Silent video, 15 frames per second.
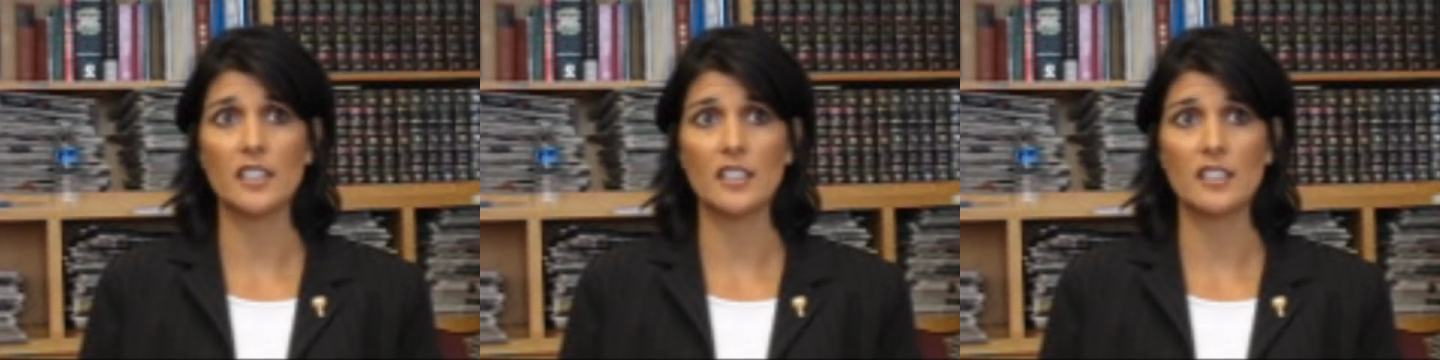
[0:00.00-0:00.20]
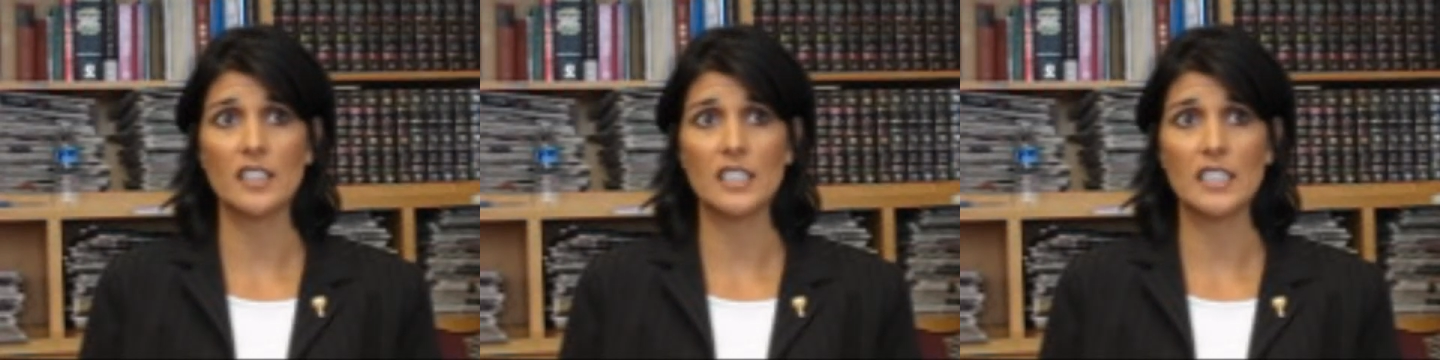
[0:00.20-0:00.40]

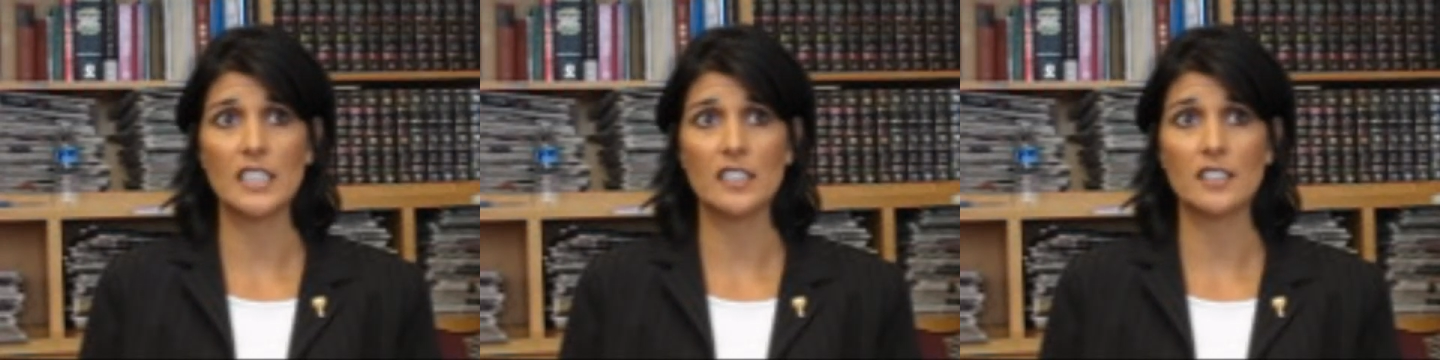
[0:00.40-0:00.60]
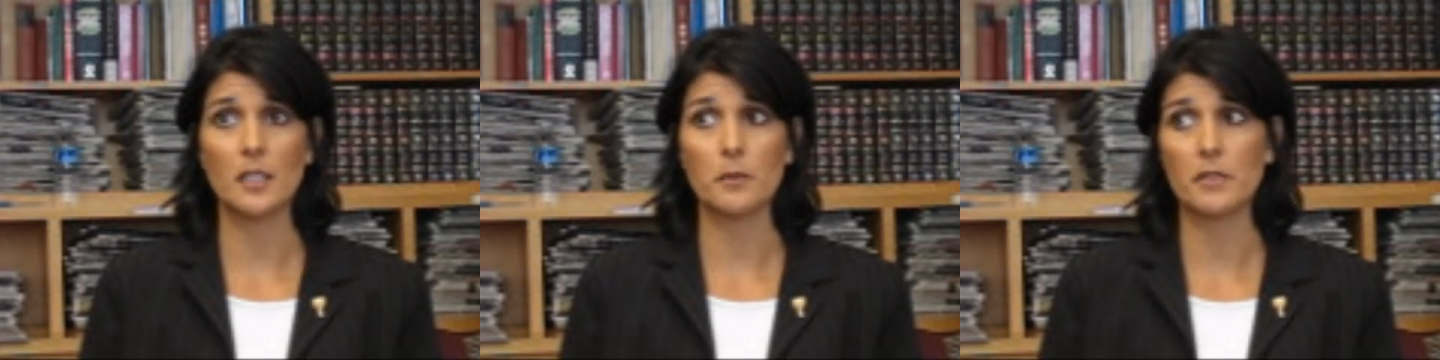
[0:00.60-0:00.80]
suddenly
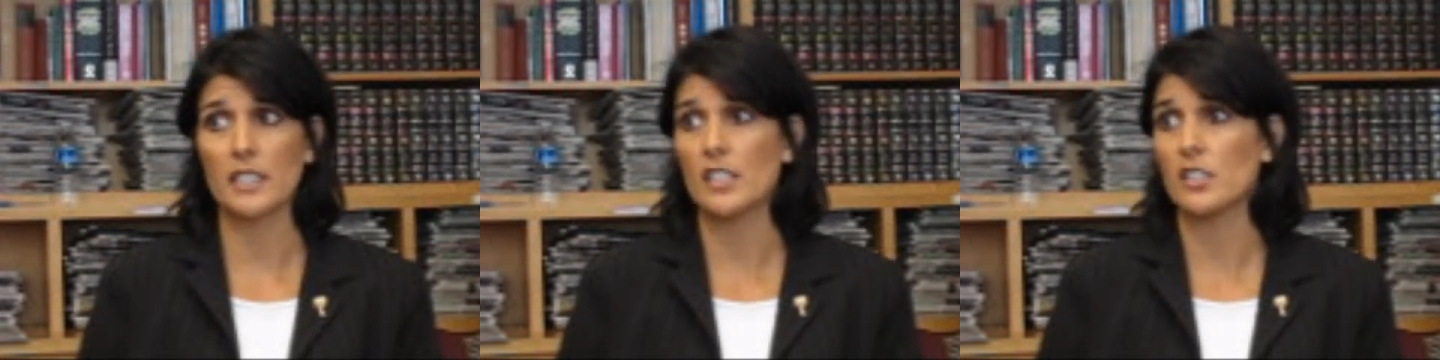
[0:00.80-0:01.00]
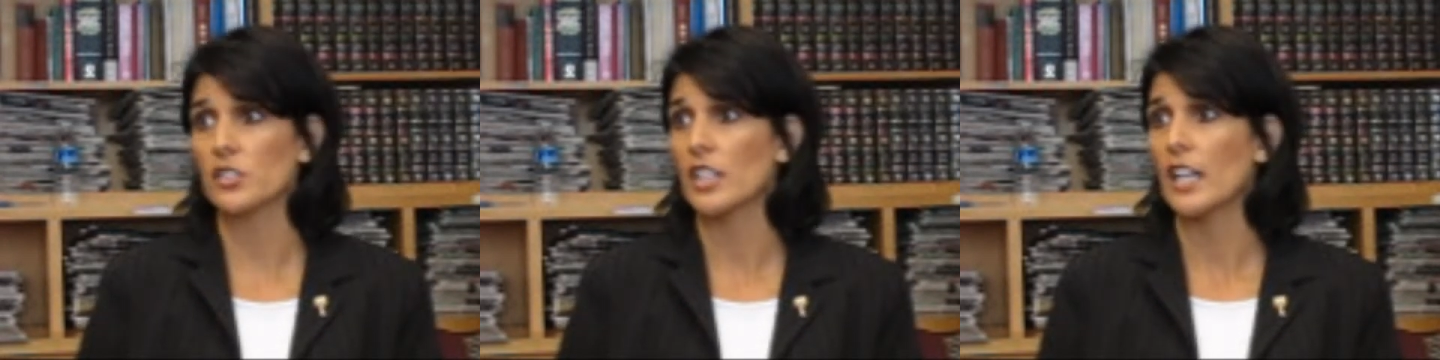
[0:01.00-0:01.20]
need something
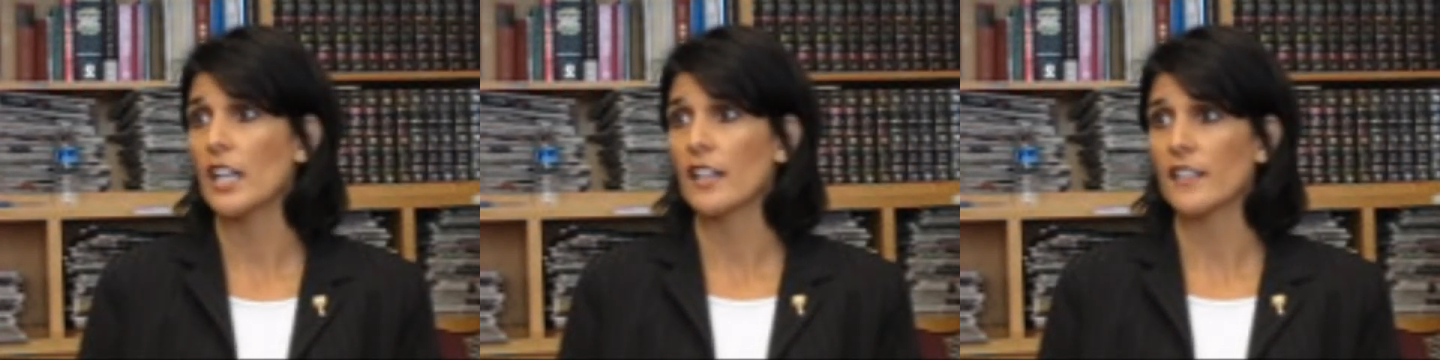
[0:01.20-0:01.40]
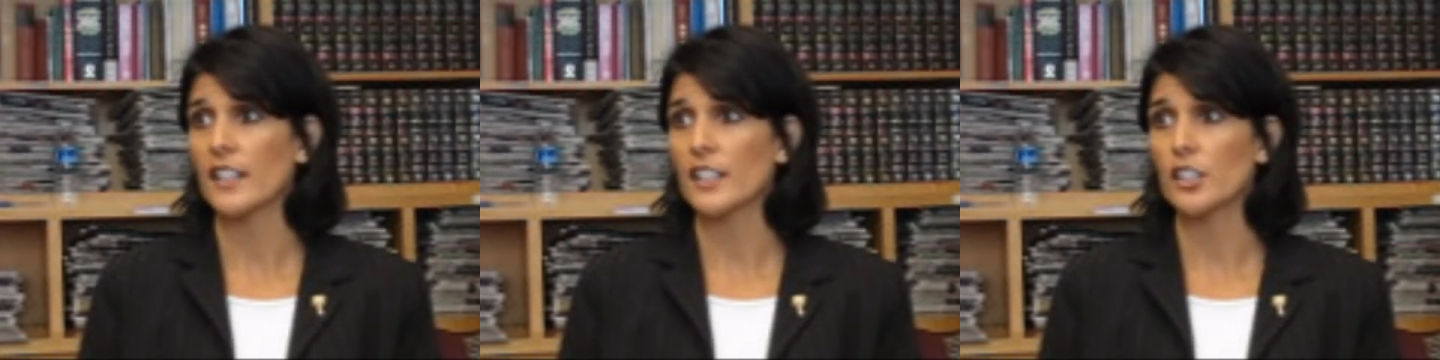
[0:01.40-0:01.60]
else,
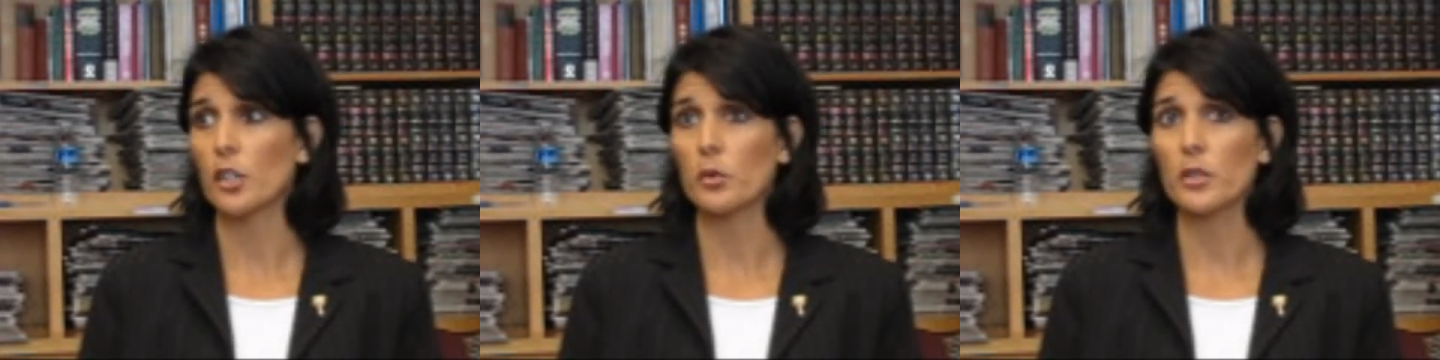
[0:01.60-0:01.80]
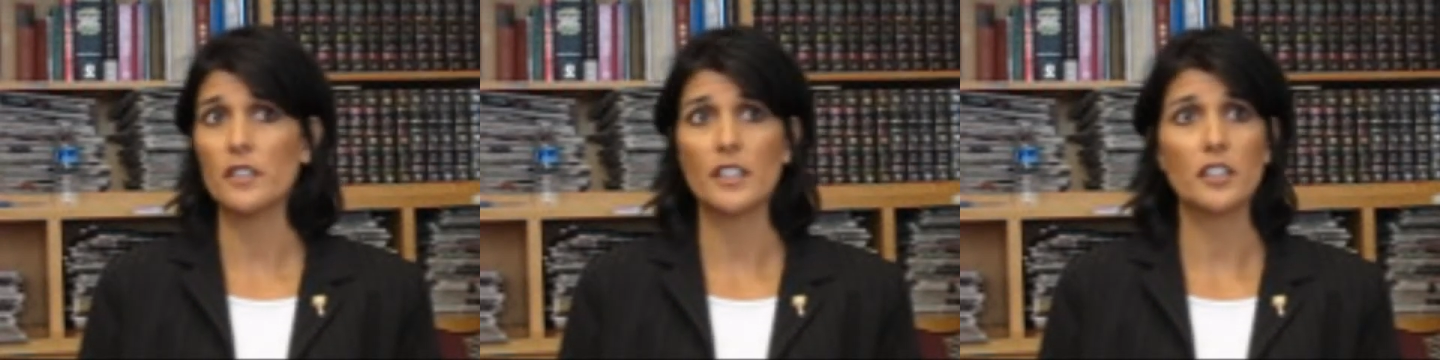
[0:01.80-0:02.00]
they go in